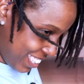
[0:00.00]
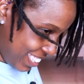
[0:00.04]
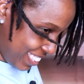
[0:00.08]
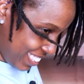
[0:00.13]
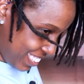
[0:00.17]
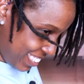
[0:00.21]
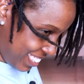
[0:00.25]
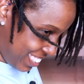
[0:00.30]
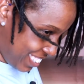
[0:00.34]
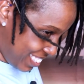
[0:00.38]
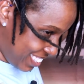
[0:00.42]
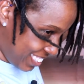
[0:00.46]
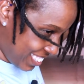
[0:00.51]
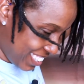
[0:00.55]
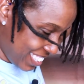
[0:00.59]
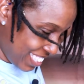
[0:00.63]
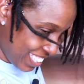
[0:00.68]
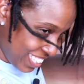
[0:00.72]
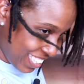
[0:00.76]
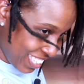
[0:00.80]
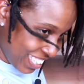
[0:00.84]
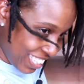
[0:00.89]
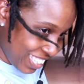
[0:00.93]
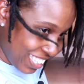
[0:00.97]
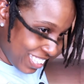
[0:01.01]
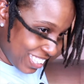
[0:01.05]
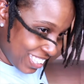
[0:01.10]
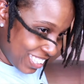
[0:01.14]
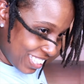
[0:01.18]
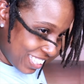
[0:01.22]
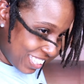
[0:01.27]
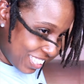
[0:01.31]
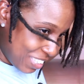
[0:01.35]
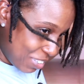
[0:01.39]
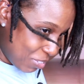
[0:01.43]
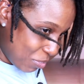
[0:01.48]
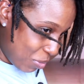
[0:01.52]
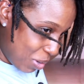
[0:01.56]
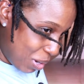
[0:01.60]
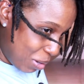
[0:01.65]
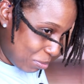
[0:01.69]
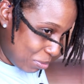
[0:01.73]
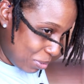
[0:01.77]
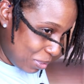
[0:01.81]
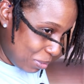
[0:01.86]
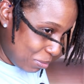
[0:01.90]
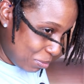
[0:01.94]
like, like
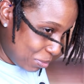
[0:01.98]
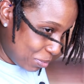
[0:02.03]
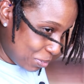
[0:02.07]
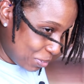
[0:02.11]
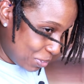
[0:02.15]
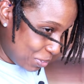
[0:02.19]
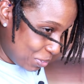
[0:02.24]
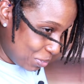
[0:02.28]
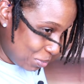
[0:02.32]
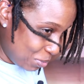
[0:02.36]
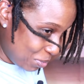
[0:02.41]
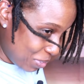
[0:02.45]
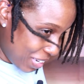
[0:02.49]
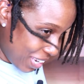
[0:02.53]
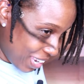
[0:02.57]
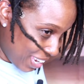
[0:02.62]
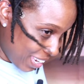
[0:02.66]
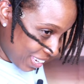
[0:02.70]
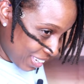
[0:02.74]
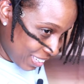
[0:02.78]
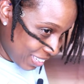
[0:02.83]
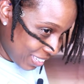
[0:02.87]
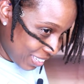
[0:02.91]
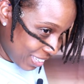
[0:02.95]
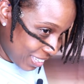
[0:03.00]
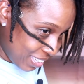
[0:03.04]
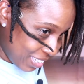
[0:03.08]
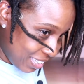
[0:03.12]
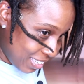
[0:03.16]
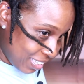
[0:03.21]
why people do that?